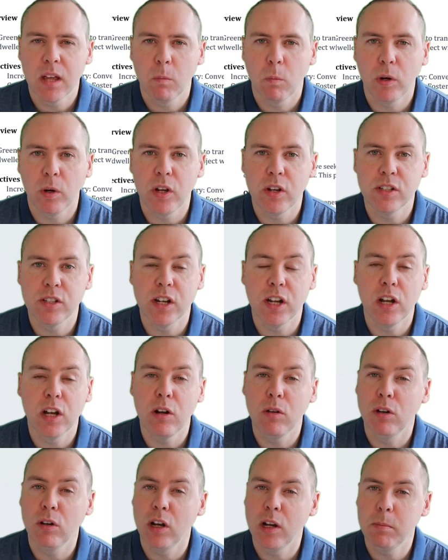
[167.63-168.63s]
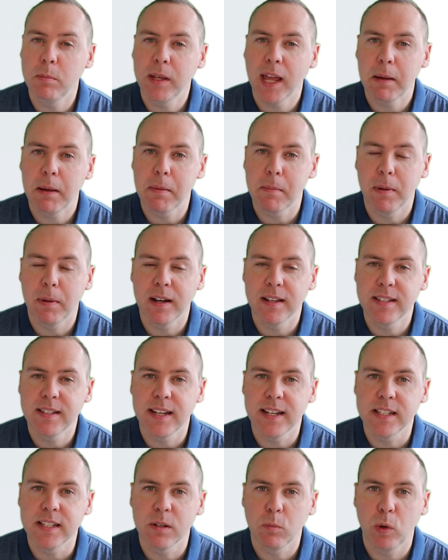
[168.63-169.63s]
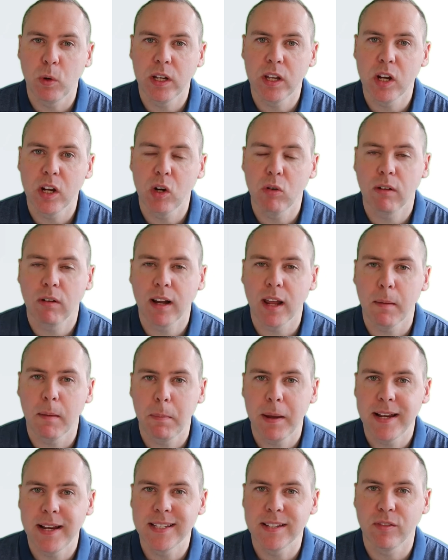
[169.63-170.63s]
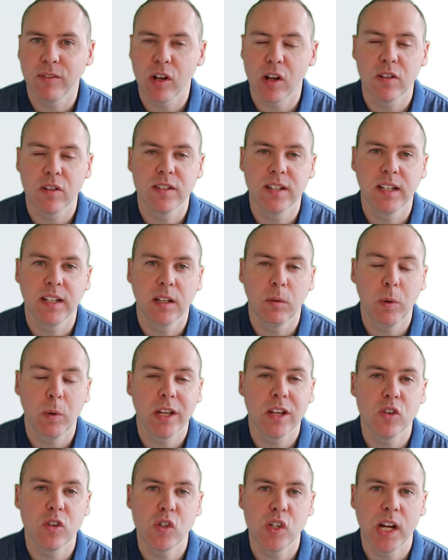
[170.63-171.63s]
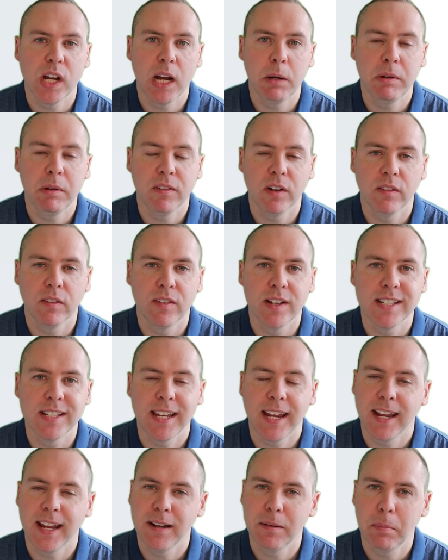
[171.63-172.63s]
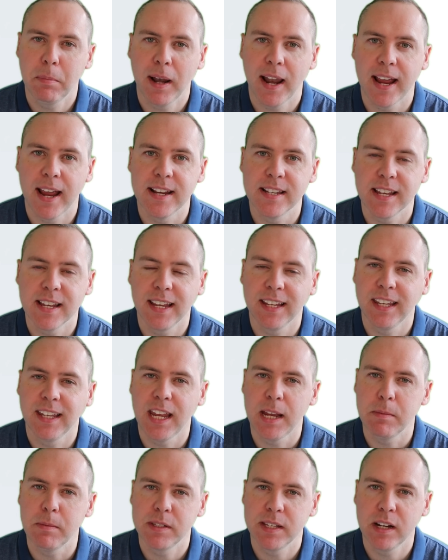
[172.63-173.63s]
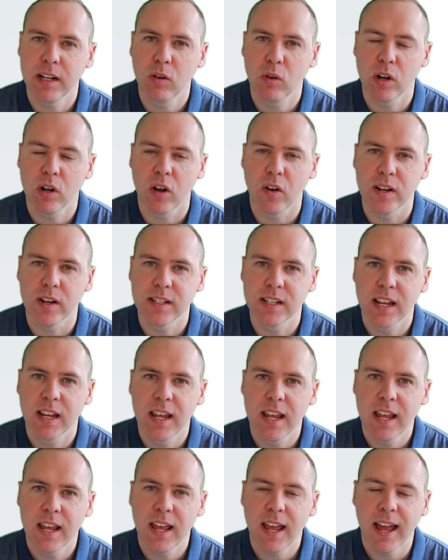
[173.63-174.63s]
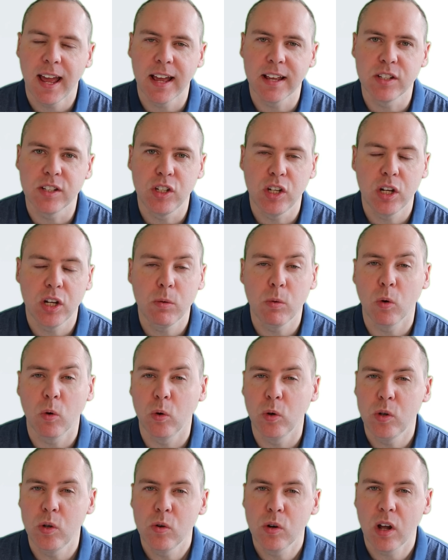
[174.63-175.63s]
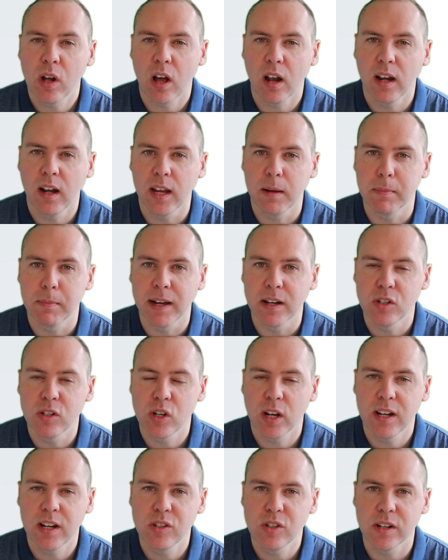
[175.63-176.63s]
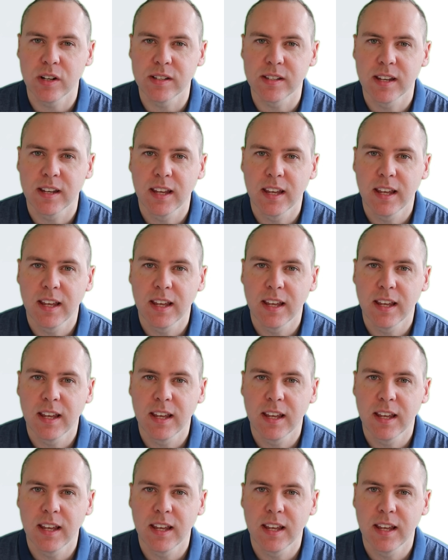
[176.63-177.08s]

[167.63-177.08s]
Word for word: Well, using the new loop capabilities, we can create a piece of content that we can share with others in place and keep synchronized as you or your colleague make changes.